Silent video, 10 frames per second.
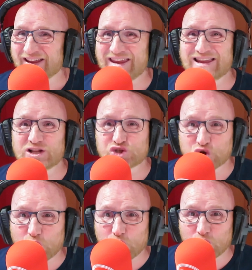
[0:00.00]
He can
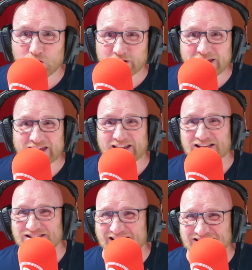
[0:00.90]
score, he can
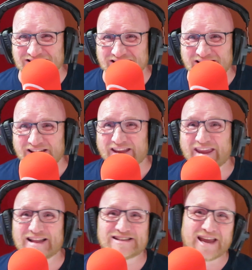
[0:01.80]
assist,
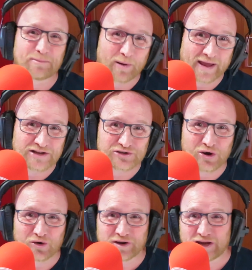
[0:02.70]
he can take players
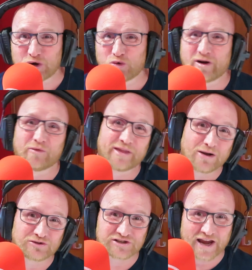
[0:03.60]
on, he can go around the
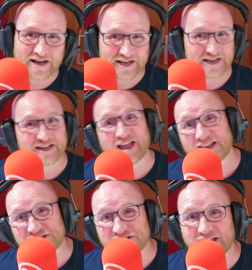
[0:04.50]
outside, he can cut
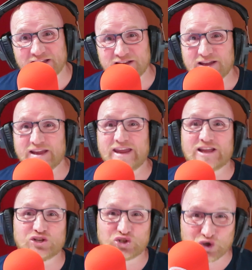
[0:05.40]
inside, he
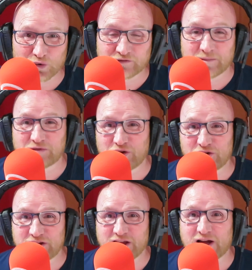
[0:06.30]
can shoot from
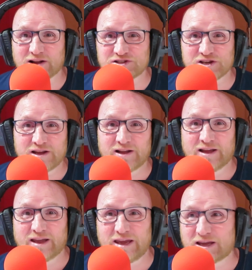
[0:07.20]
30 yards,
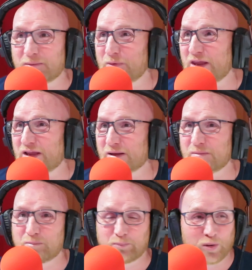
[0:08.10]
yep. he
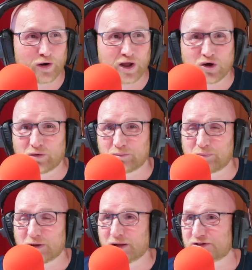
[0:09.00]
can put it on
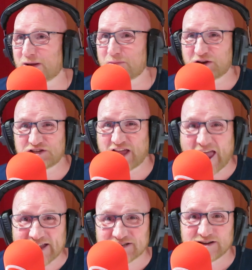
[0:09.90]
somebody's
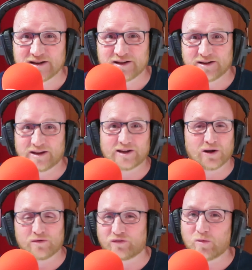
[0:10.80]
head, you
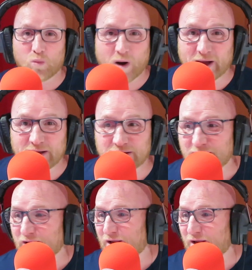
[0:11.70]
know, from wide.